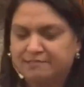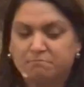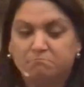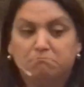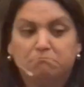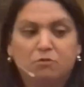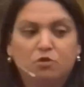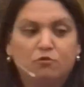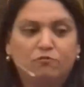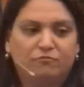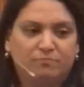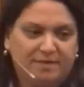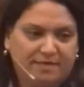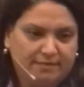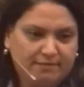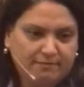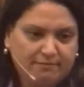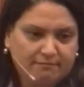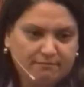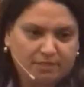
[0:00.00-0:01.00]
as a
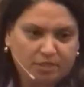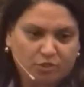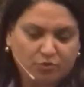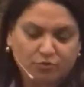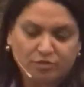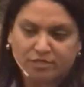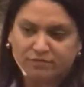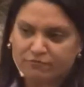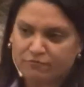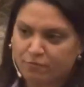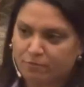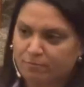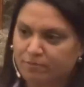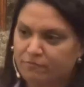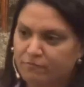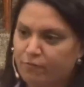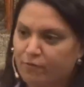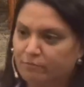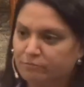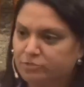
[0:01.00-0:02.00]
movement, the Union for
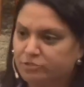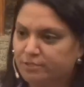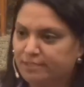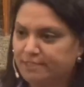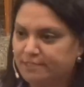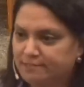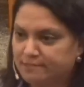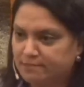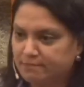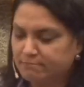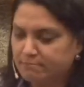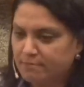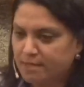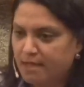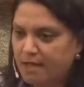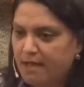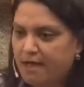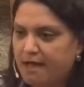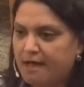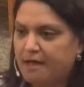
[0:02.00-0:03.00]
Reform Judaism,
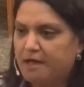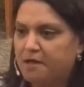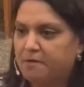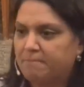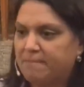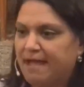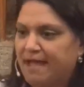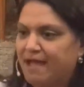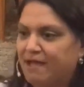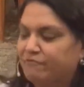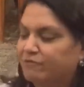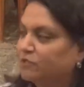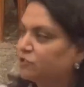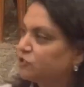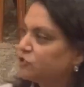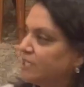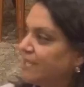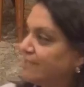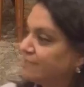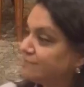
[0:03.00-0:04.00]
um, have a
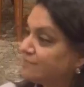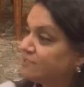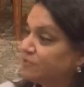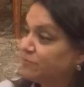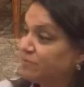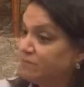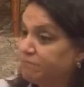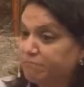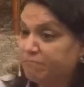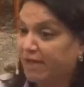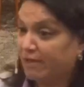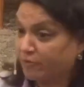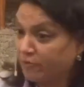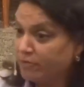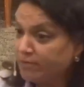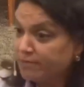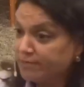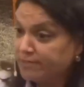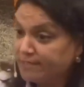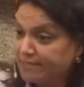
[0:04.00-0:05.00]
chance to be
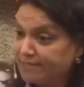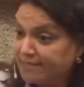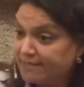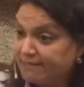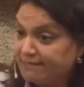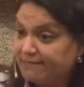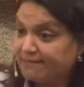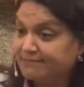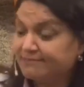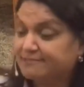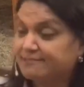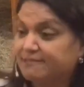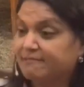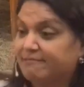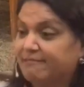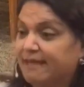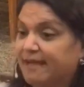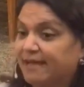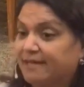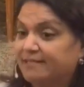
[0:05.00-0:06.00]
better is
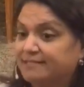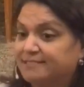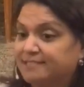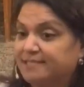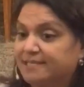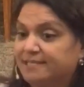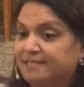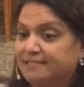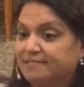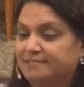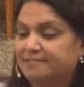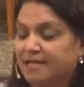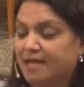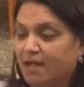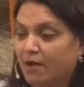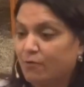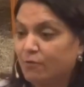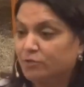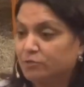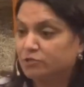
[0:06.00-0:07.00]
that it is
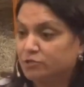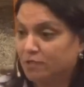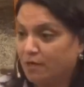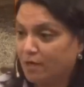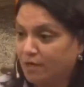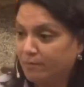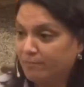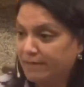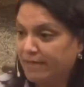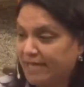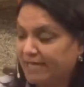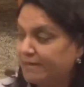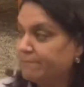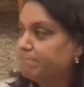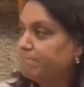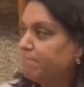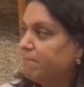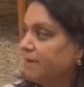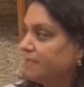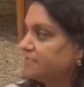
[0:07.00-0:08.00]
our job, and
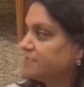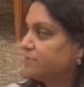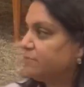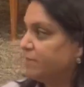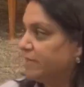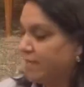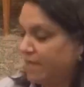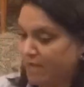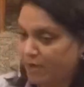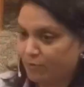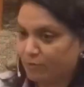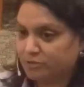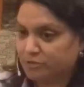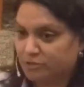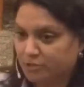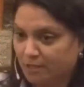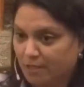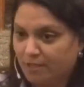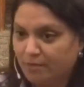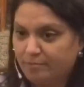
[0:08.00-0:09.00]
it must be our
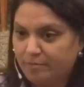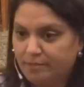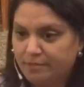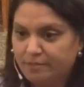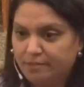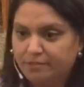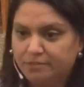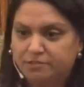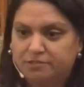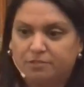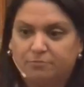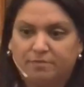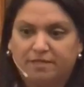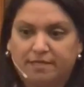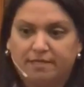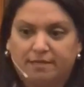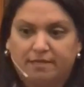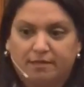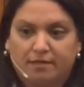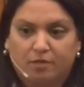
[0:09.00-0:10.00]
job, to
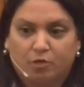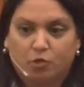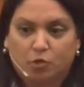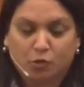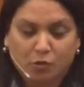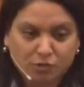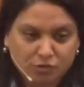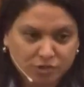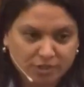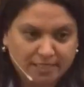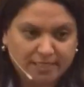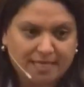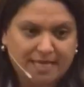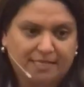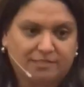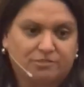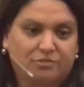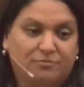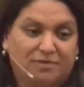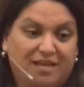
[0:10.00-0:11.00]
be
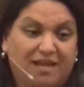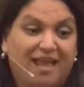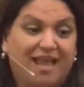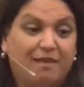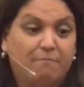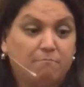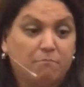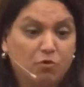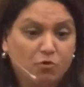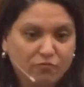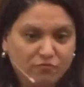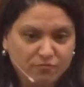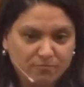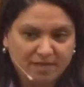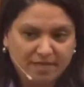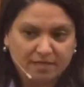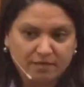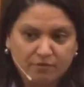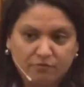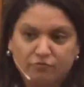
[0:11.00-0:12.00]
clergy and to be a
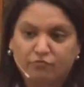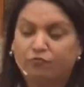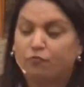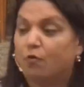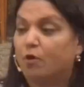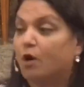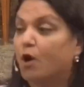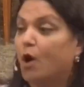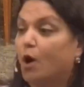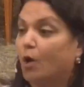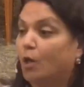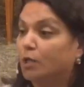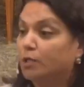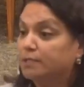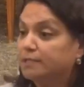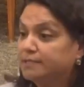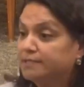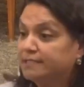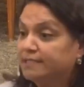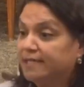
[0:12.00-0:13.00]
movement for
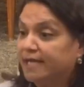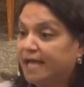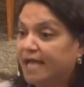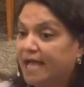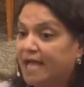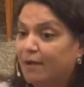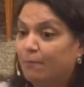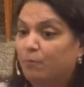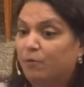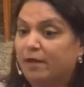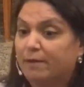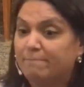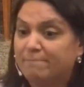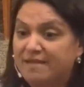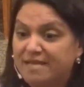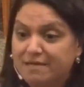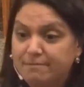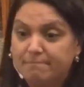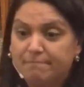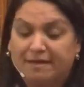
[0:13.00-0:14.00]
all and what I
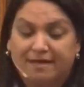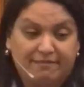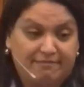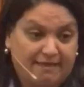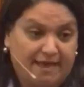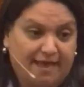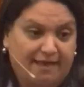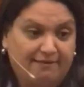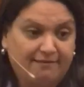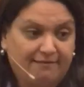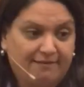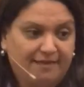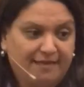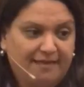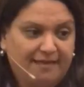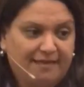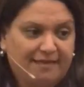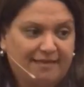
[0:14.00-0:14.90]
mean by that